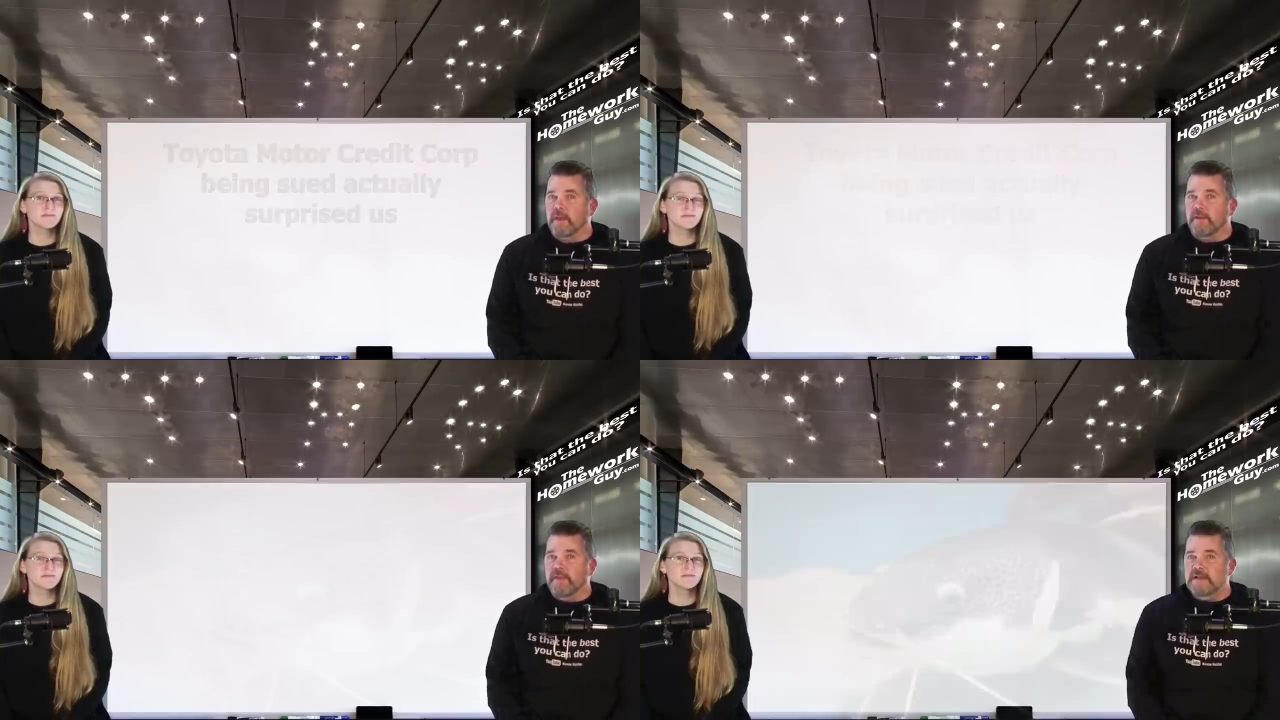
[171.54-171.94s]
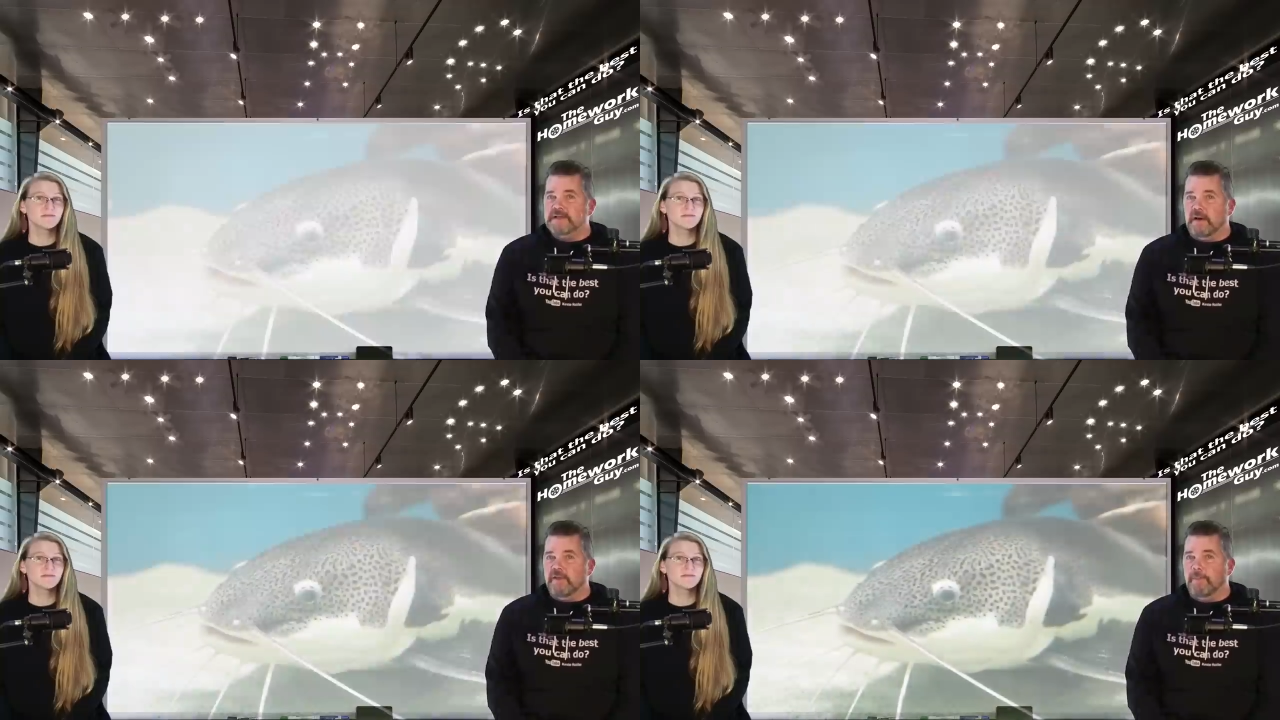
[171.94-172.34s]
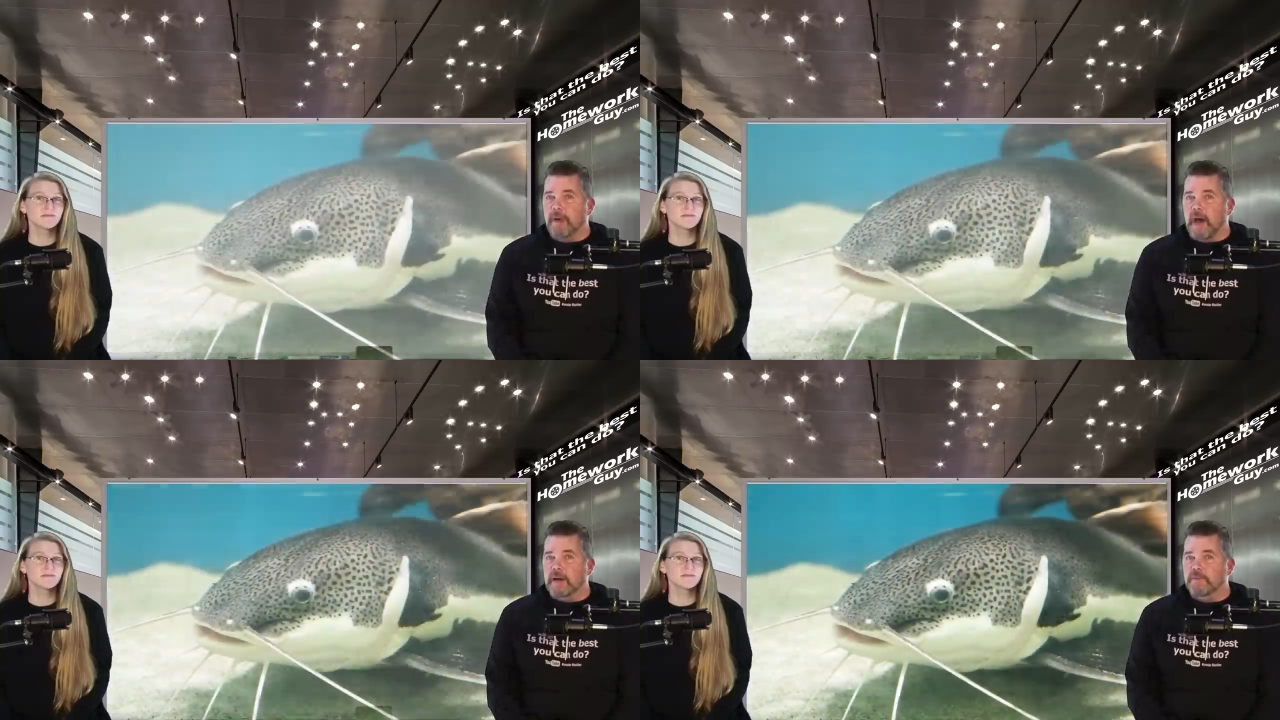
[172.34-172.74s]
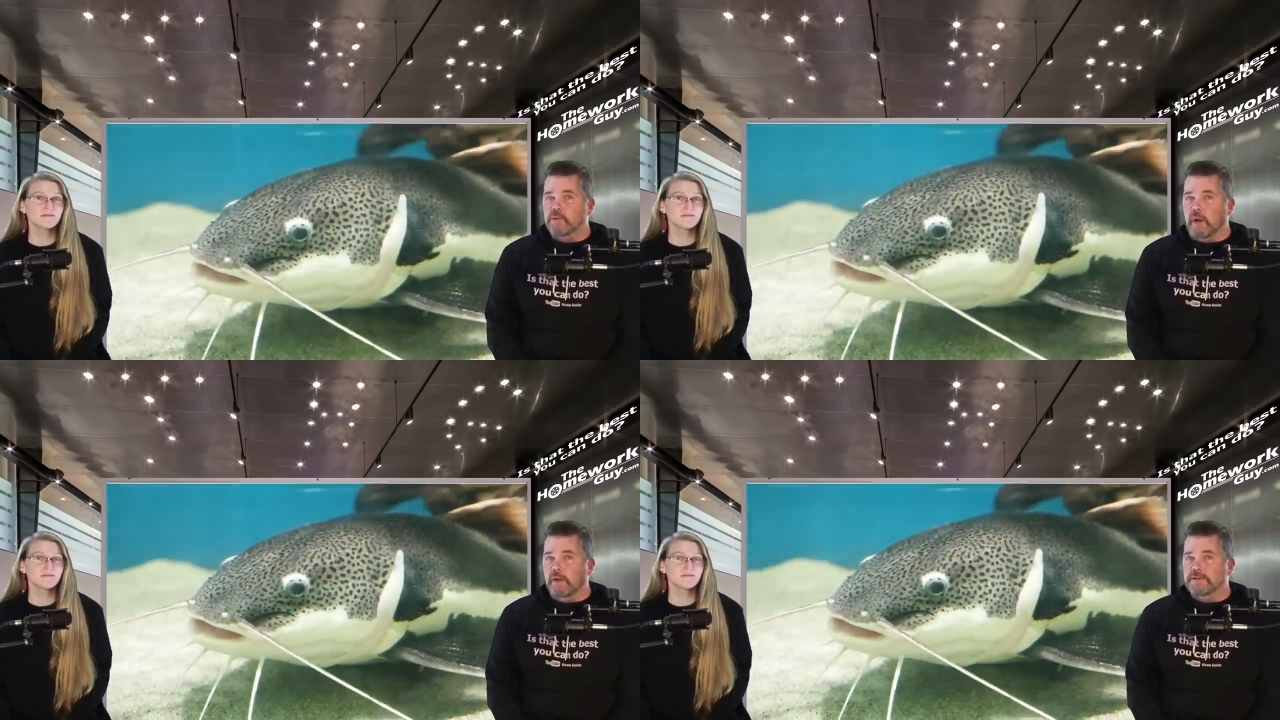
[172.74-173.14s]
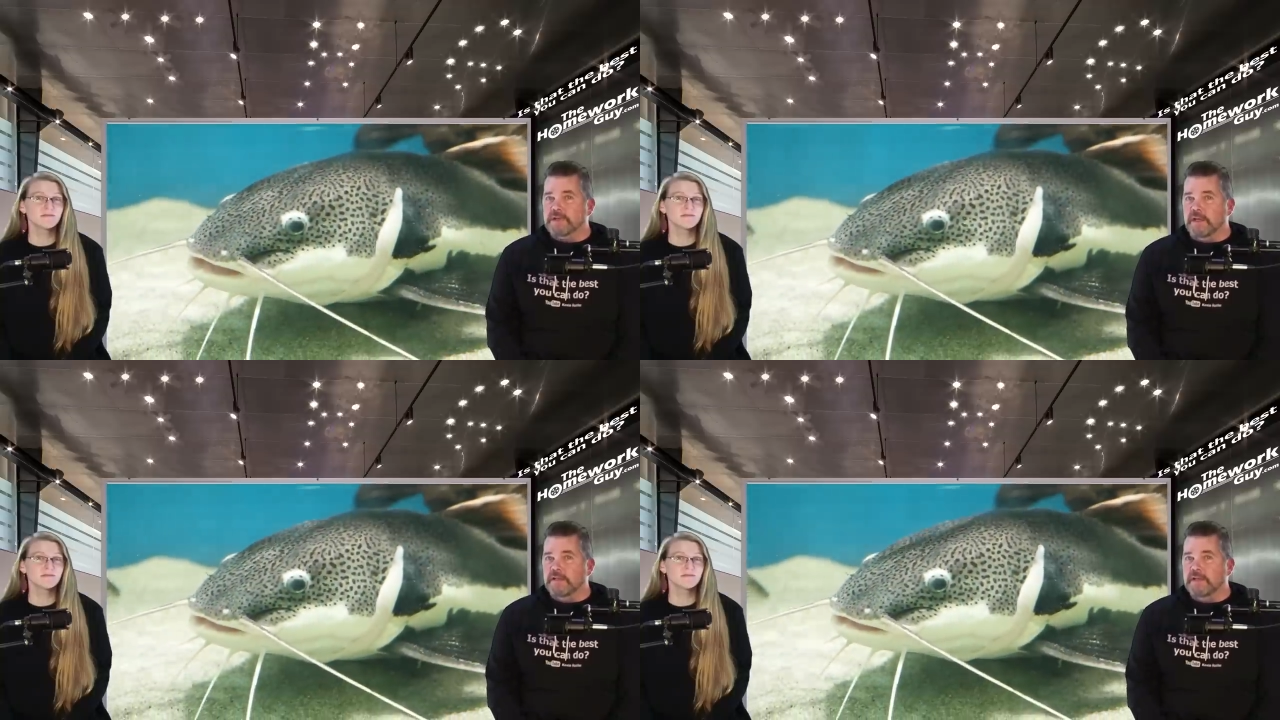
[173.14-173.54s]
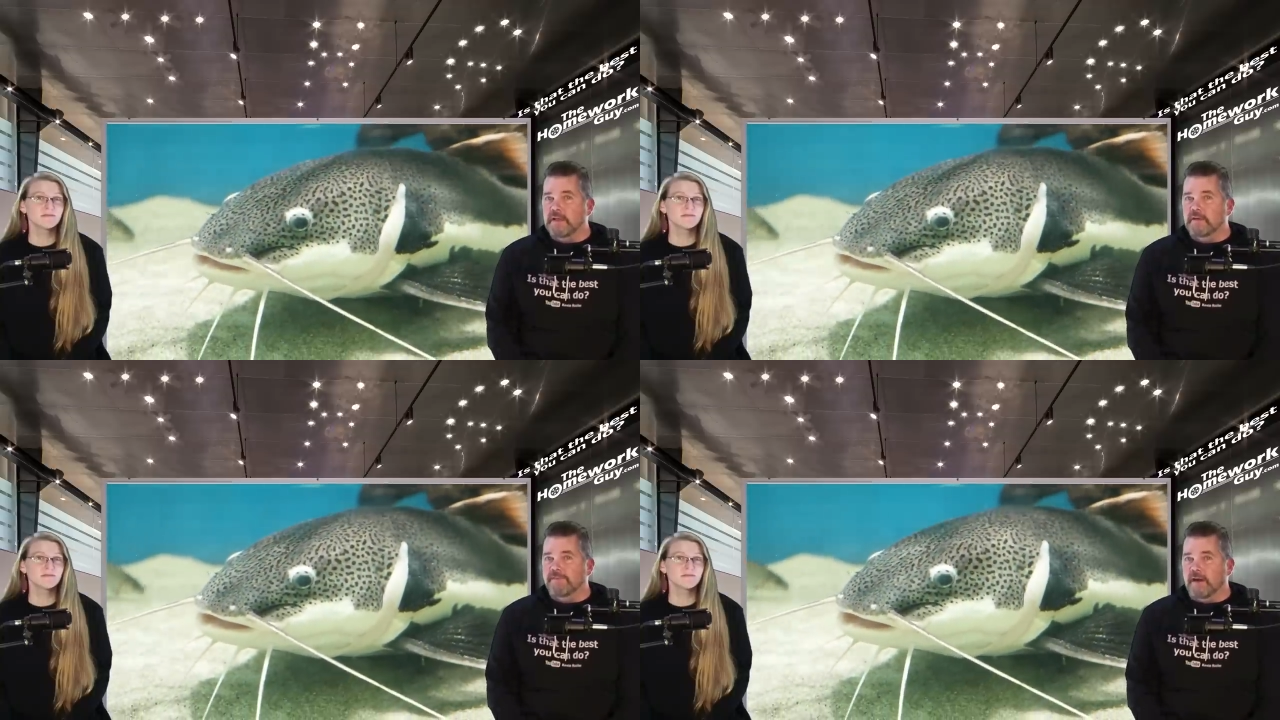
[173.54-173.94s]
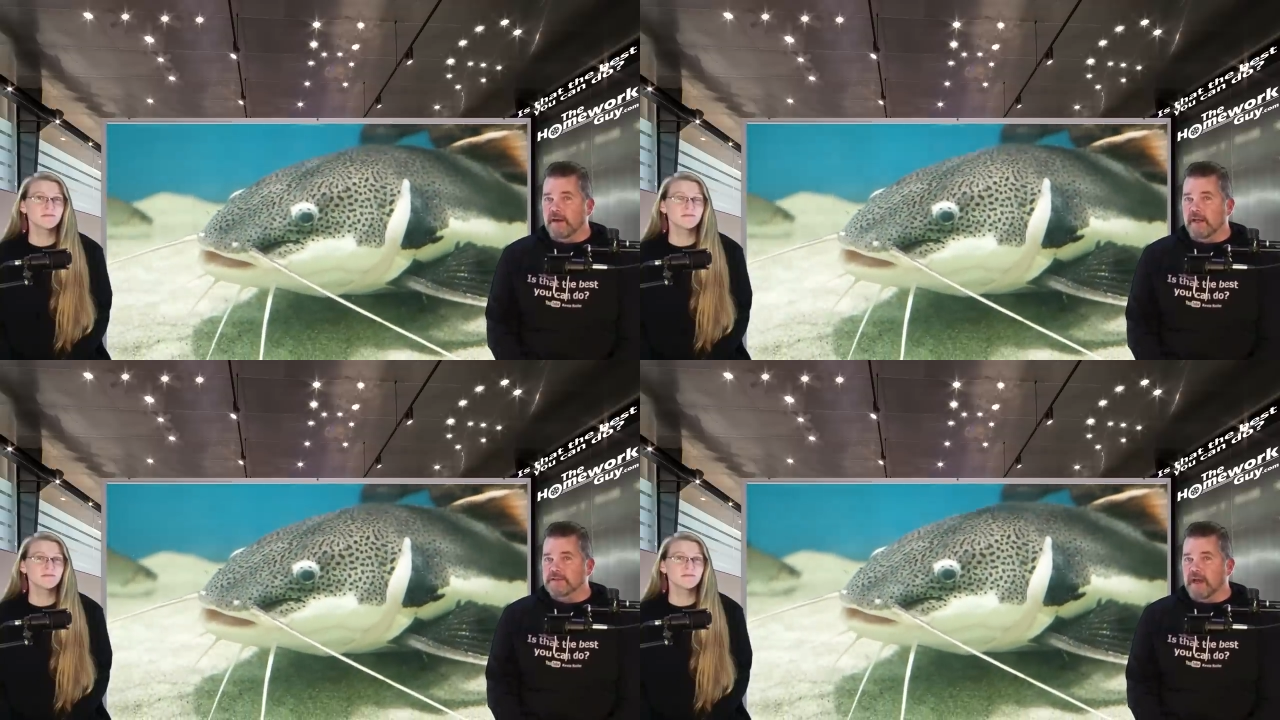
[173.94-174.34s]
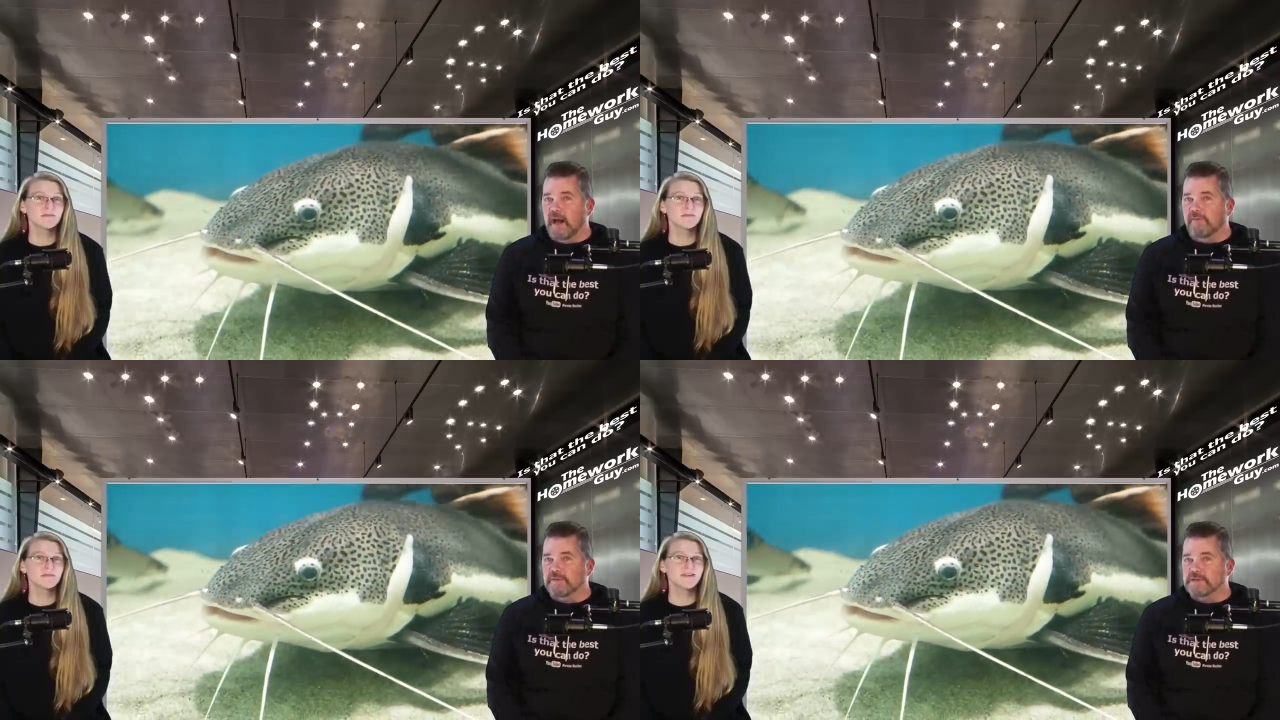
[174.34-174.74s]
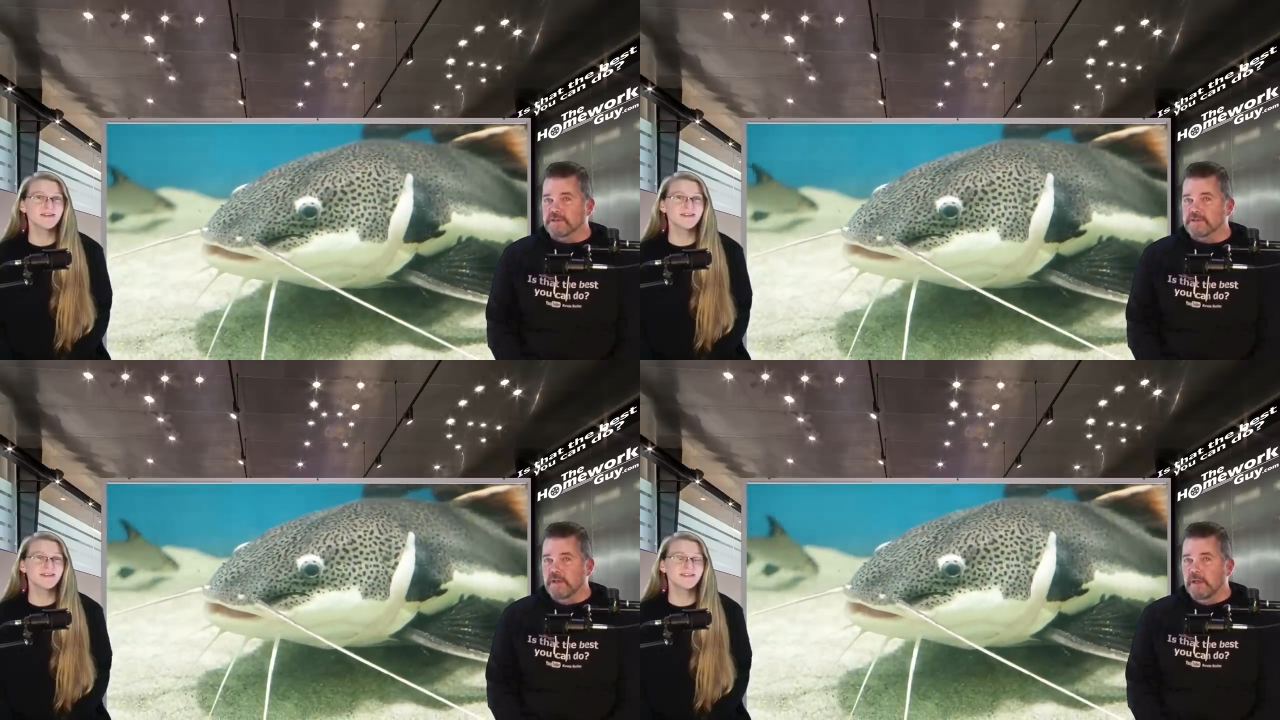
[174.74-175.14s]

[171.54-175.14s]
Speaker 1: These are the bottom dwellers in dealer finance offices.